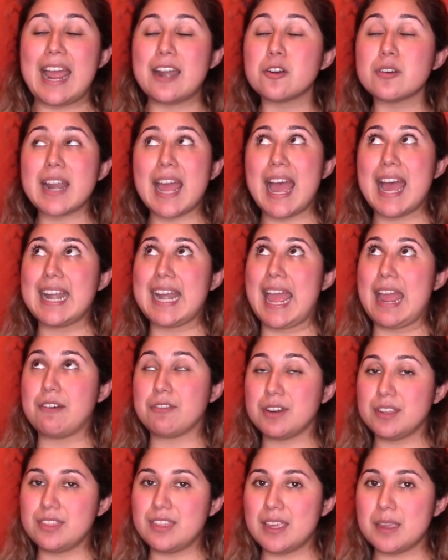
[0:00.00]
I don't add
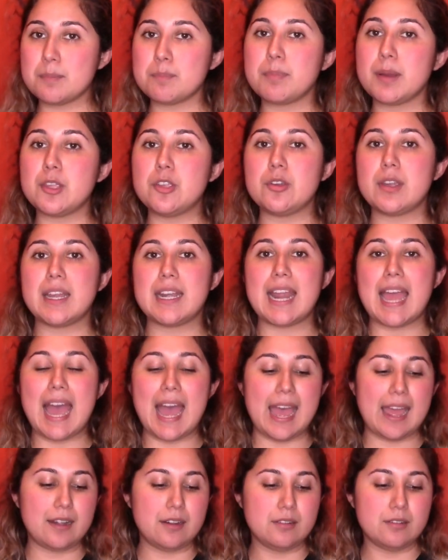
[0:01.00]
everything, but you can
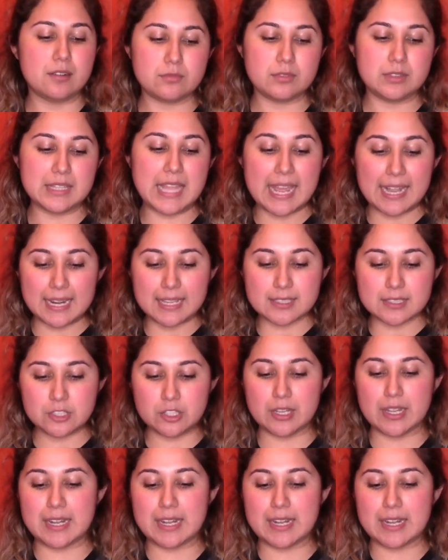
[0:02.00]
add lettuce, you